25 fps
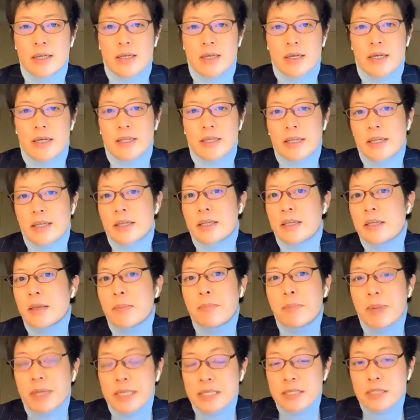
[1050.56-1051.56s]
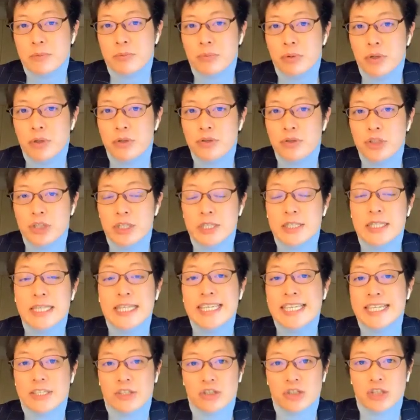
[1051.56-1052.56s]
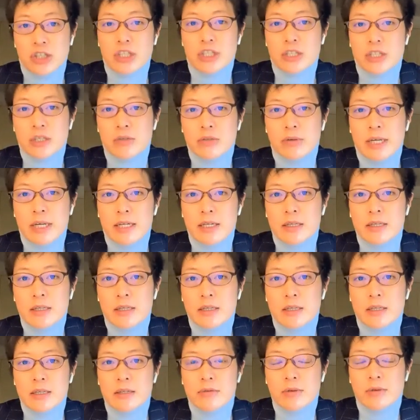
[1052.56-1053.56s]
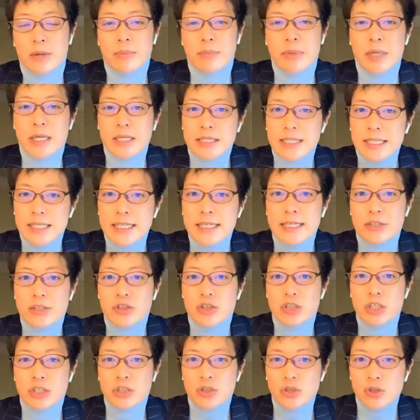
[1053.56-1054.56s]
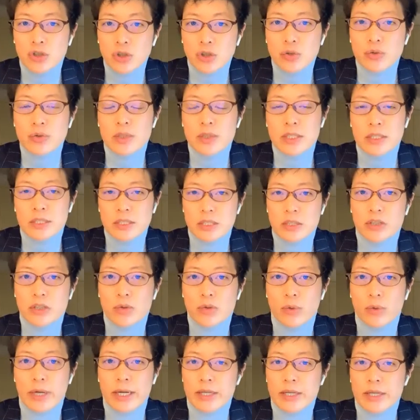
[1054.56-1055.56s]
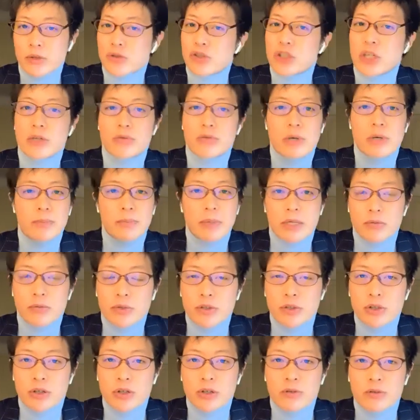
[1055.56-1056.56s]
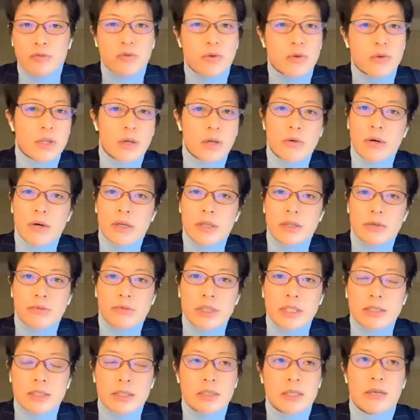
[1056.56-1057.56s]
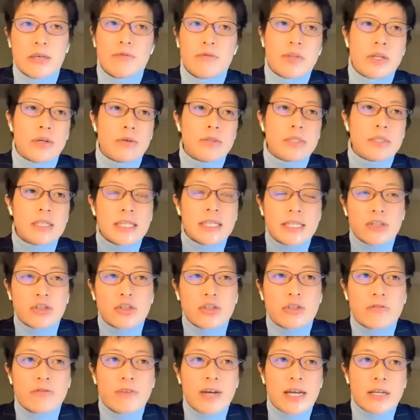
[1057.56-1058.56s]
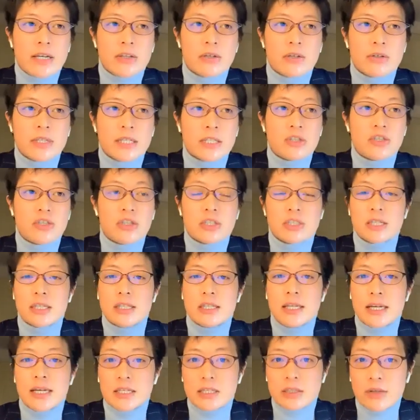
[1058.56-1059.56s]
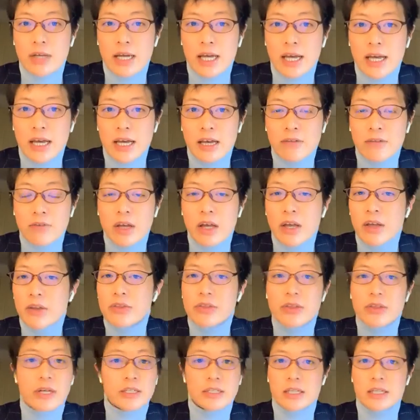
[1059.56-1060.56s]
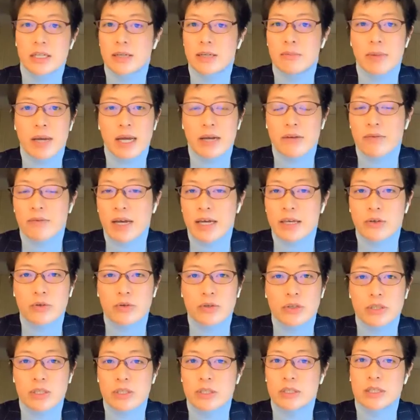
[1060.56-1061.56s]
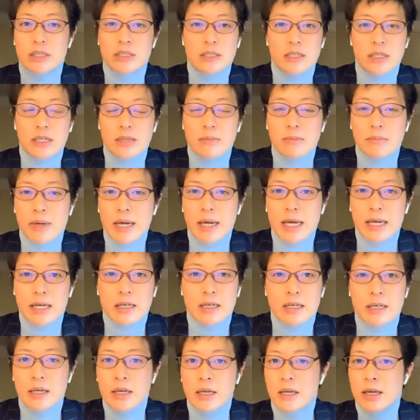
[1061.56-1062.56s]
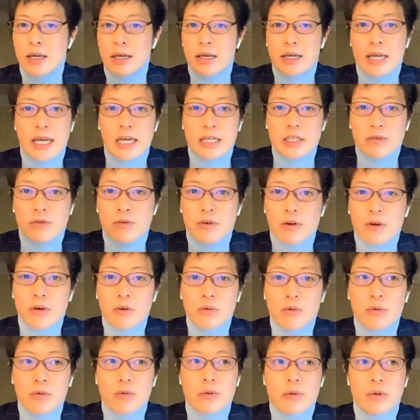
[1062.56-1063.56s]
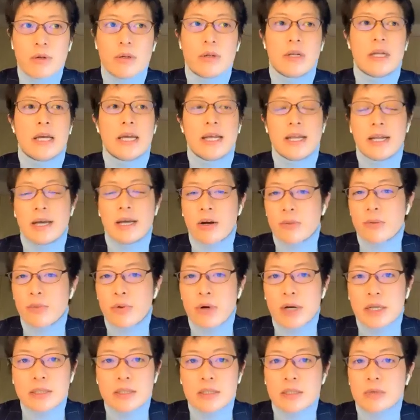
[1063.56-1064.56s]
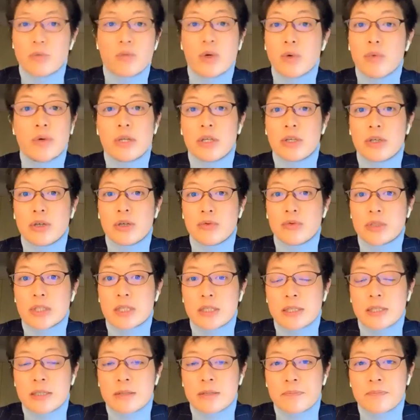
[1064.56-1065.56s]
I think the best approach is ESG integrated, right? Because ESG is used in such a way to generate better return for no other reason. If there is an ESG factor that's just a nice to have, doesn't impact valuation, doesn't impact cash flow, in our process, we wouldn't use it.